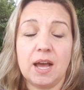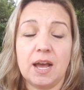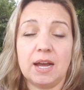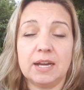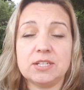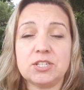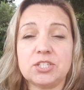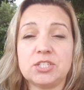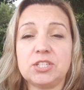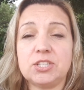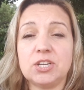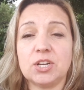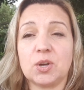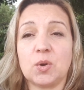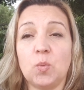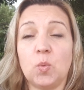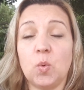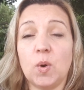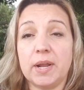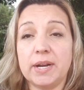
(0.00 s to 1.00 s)
I
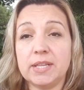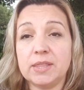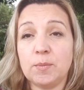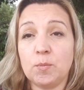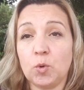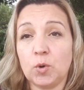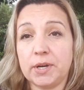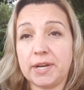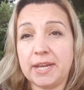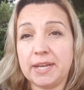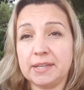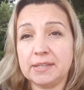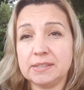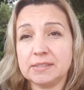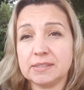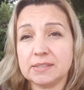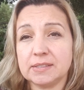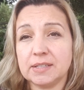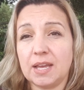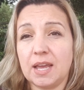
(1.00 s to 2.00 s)
took one in the morning
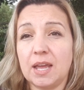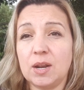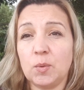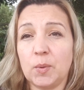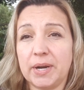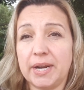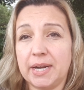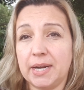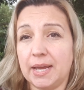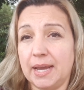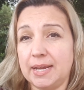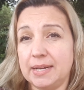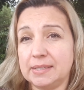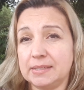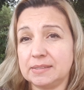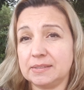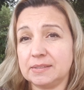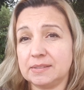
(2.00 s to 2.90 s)
and one at night.